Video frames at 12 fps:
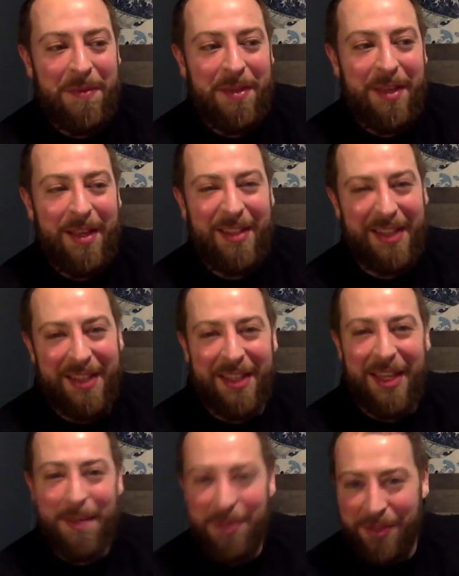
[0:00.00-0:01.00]
because I think
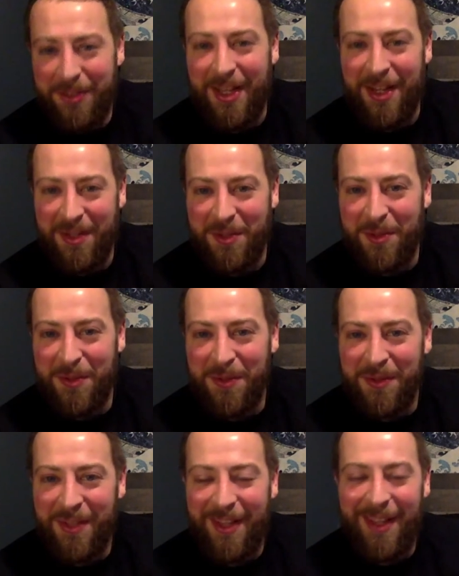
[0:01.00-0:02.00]
Gambit looks kind of cool.
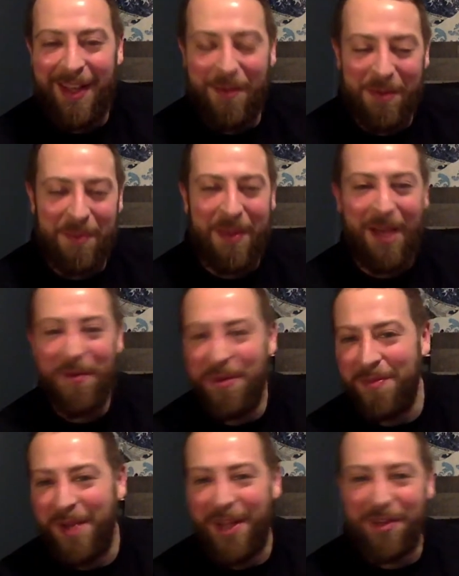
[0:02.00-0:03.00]
I
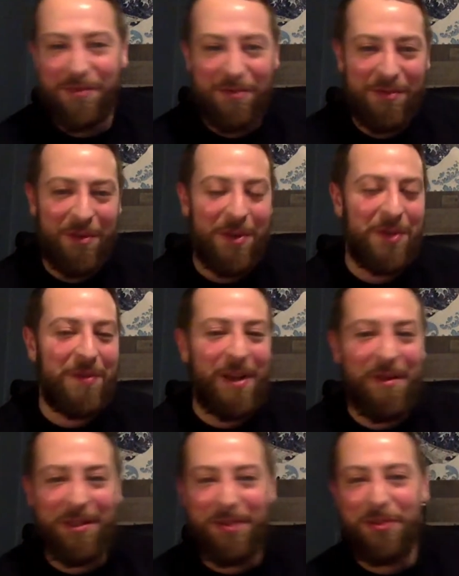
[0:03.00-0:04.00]
wouldn't mind rolling
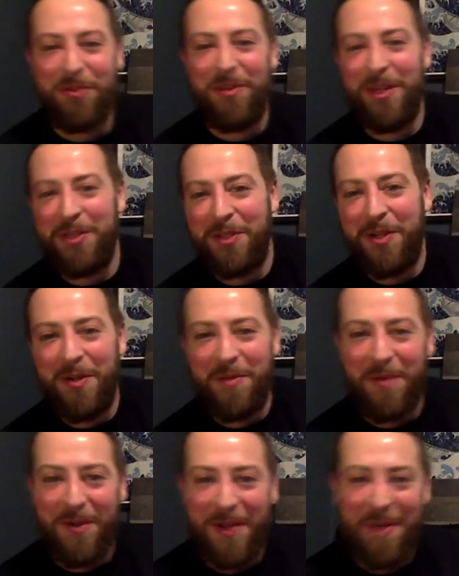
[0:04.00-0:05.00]
around with a little trench coat,
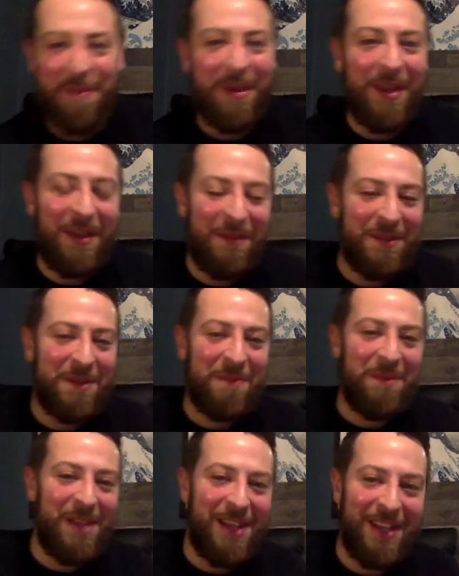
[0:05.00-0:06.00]
Mon Ami, with some
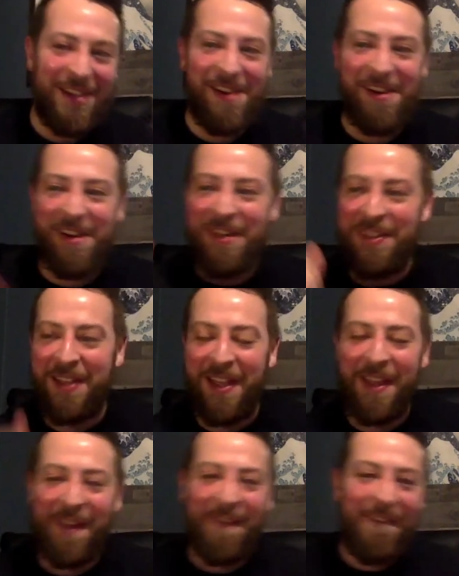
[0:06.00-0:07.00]
playing cards.
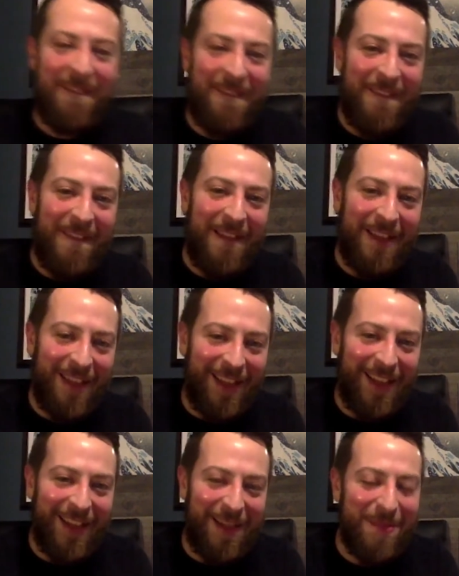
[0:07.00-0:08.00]
Like,
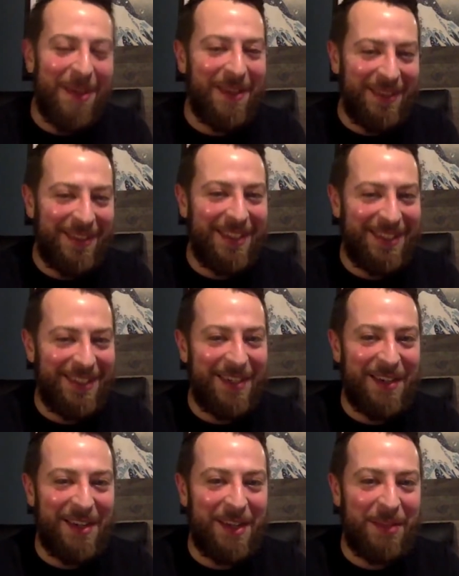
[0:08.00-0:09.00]
I might
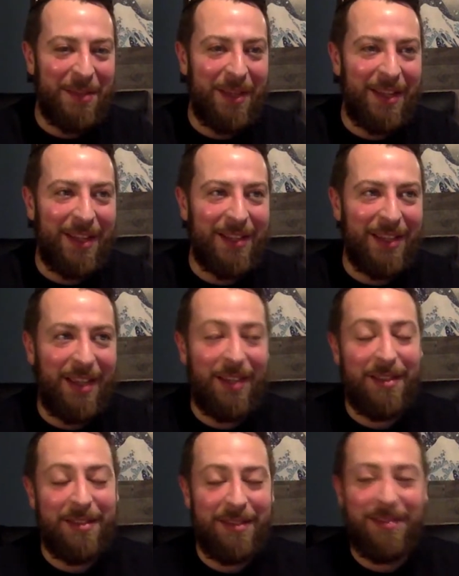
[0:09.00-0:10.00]
consider cosplaying as,
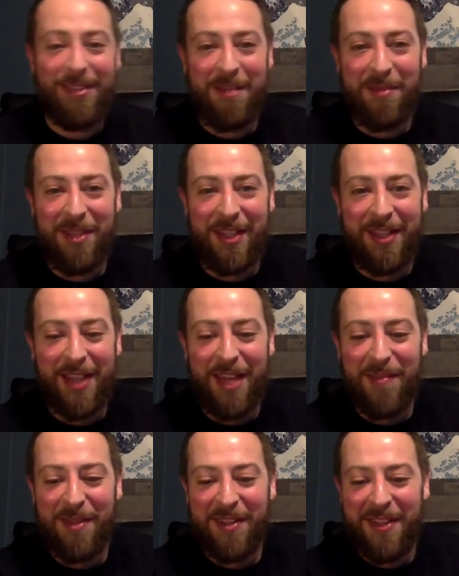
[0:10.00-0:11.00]
like, someone like
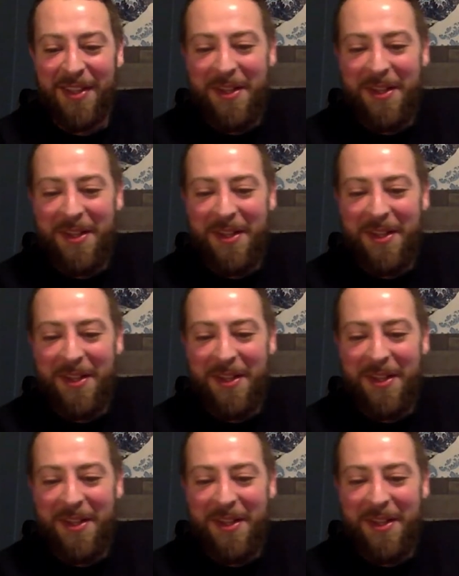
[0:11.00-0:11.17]
Gambit.